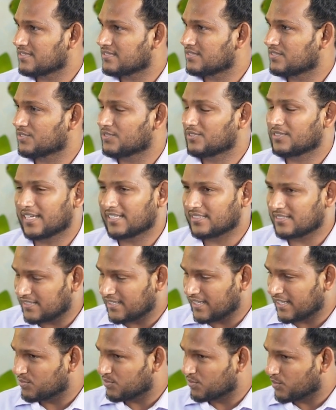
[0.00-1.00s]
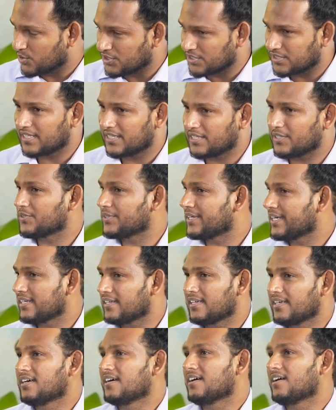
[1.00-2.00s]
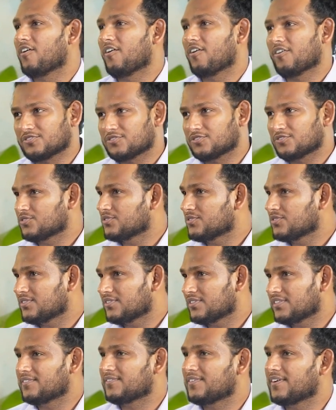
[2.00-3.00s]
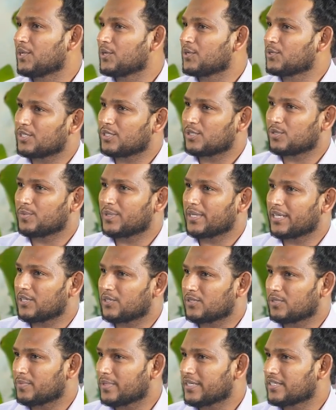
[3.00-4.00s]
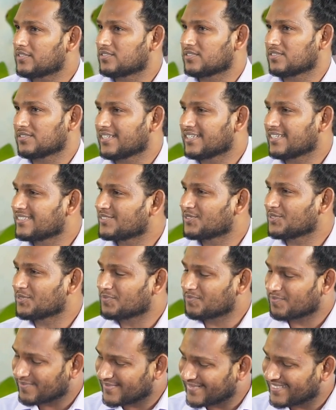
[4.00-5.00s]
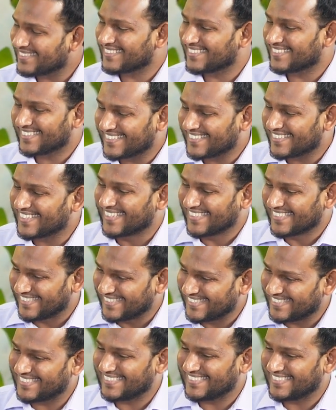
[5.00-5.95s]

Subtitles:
So that's the exposure that you get, also the value that you bring into the picture, right? So yes,